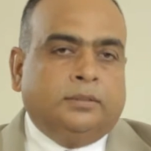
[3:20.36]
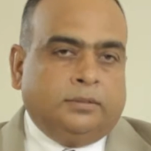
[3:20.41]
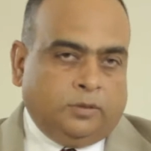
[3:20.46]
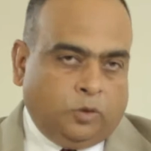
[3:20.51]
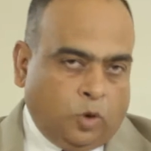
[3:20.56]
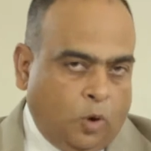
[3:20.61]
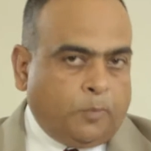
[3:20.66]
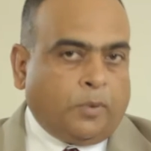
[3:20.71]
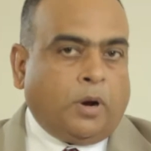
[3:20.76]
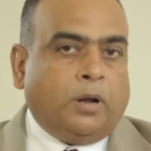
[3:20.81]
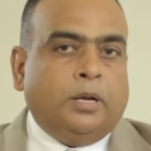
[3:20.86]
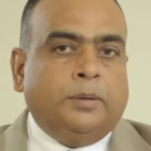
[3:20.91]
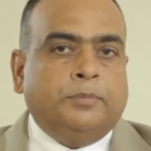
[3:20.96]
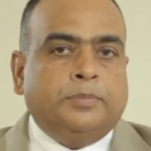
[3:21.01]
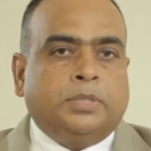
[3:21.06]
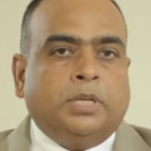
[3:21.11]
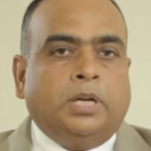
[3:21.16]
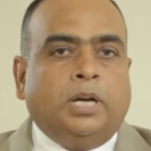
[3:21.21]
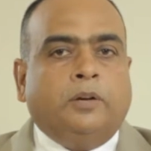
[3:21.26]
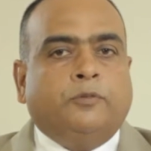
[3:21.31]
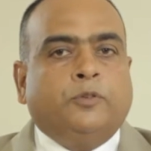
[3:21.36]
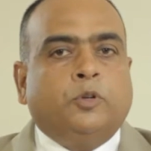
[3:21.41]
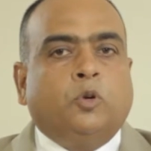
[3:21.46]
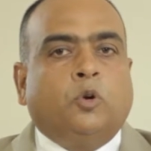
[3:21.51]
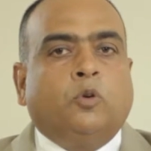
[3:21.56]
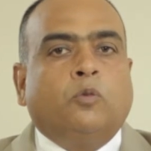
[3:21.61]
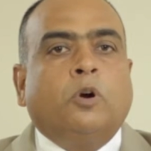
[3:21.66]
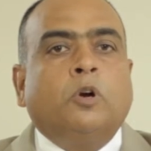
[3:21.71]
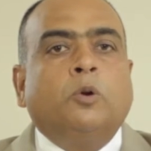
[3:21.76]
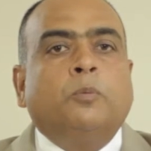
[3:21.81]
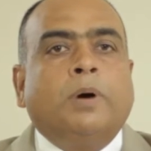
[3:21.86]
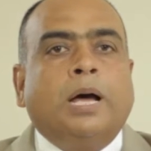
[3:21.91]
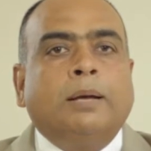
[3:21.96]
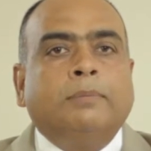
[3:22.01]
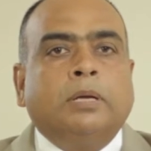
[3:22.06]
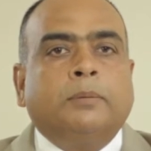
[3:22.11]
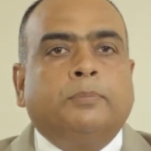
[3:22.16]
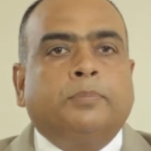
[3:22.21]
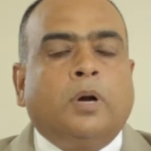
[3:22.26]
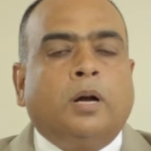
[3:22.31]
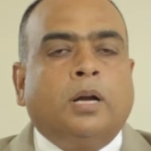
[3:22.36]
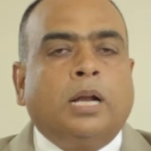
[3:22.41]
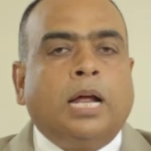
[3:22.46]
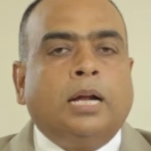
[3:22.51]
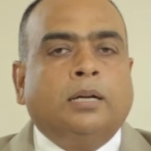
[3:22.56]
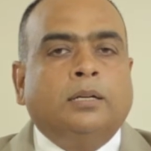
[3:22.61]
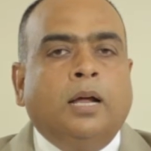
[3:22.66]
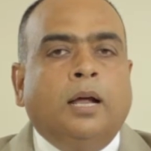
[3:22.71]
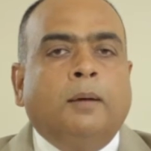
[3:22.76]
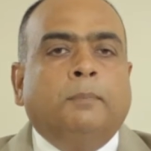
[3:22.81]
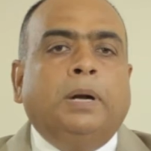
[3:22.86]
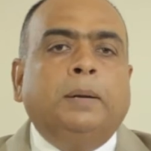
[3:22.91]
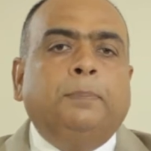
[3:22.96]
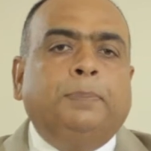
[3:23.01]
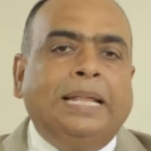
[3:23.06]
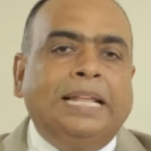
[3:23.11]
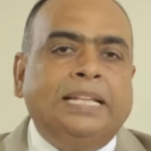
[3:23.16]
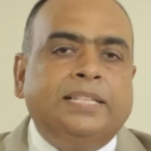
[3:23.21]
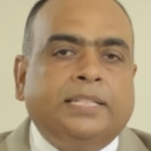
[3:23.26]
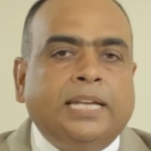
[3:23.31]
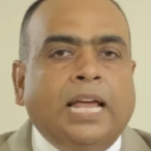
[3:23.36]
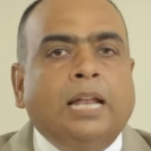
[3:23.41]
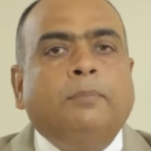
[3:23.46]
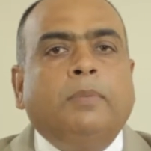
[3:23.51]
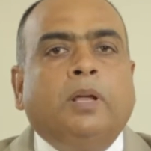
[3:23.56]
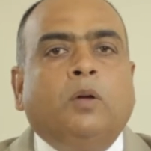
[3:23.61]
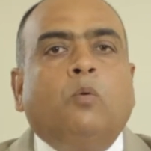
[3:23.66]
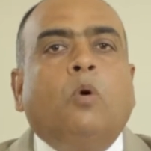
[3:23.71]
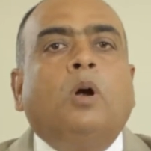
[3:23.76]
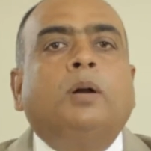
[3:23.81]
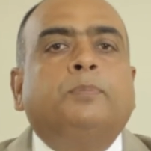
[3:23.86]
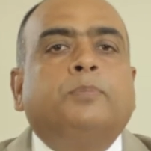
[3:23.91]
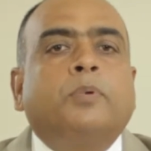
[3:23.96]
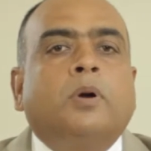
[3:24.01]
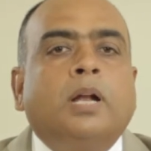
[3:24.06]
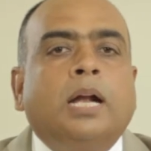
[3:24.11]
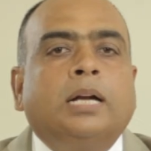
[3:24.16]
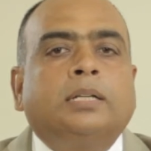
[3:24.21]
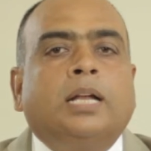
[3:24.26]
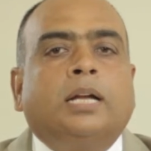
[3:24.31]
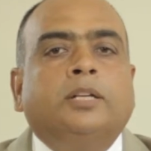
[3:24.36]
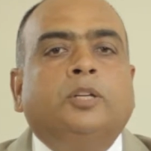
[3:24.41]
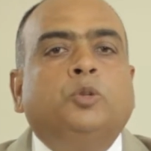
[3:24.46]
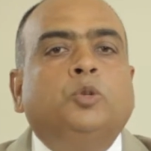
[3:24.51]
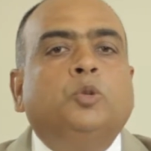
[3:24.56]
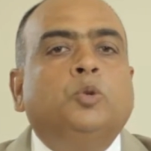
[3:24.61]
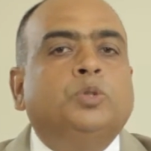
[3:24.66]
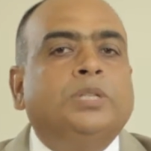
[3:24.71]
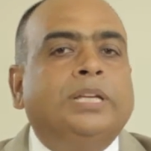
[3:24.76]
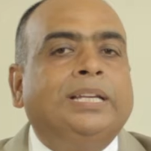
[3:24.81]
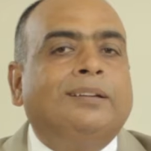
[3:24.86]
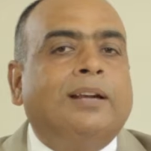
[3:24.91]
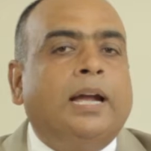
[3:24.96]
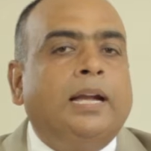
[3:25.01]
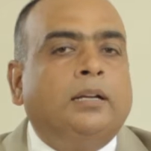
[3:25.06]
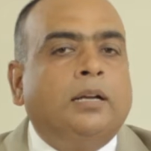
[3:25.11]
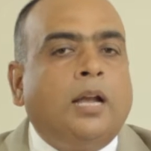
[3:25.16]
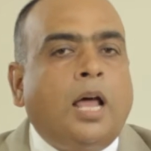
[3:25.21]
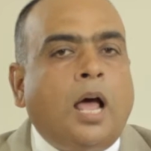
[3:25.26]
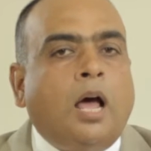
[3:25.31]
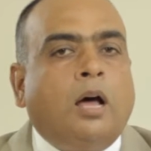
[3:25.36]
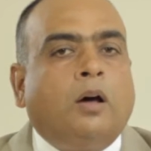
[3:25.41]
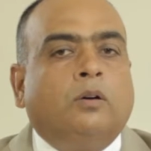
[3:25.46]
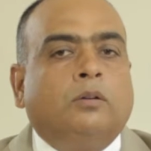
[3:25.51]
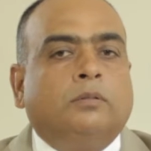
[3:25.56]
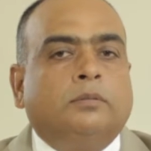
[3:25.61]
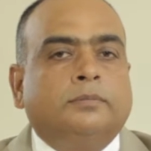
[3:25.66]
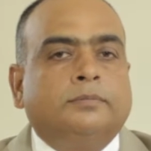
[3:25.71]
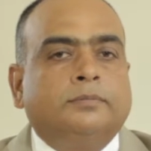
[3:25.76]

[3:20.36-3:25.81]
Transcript: no problem, sir, if you don't want to buy my product, but please tell me, what product are you using right now?